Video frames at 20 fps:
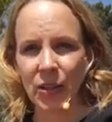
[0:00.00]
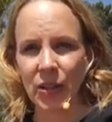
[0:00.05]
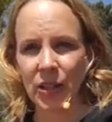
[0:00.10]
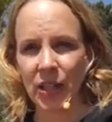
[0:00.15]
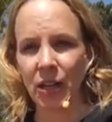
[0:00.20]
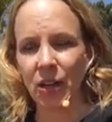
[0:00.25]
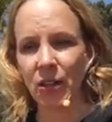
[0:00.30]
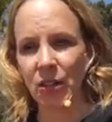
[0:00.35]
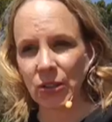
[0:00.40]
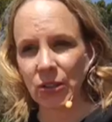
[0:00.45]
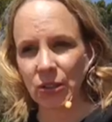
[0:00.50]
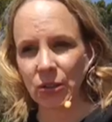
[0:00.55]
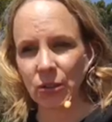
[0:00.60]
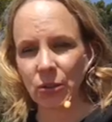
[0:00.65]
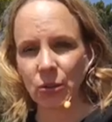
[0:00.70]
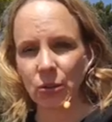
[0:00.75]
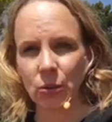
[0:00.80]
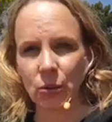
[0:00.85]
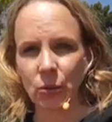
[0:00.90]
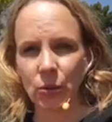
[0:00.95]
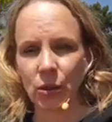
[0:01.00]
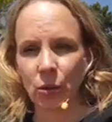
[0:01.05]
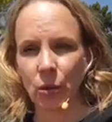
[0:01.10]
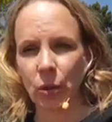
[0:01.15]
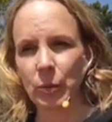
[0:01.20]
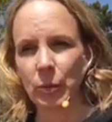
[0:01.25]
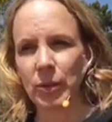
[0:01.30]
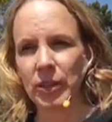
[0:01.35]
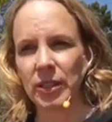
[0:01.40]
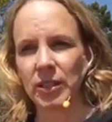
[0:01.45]
that also
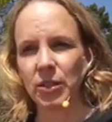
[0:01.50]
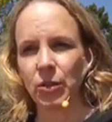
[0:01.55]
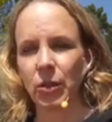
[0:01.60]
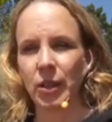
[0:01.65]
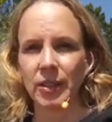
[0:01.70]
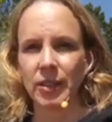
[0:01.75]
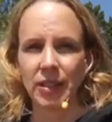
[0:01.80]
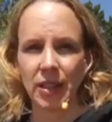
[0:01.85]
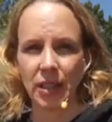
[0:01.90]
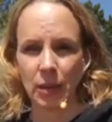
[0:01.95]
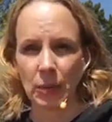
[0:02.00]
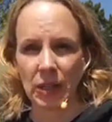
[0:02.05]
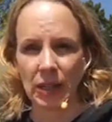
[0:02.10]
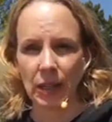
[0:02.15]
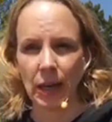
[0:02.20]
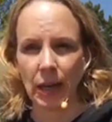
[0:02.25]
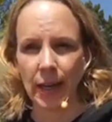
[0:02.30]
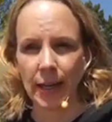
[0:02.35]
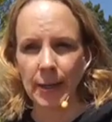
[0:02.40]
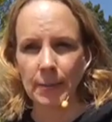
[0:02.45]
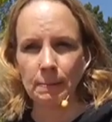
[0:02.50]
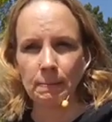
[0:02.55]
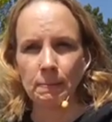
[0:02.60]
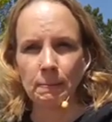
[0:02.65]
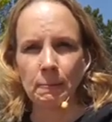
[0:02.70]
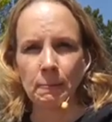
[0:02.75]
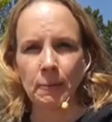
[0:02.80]
incorporates crossing the midline.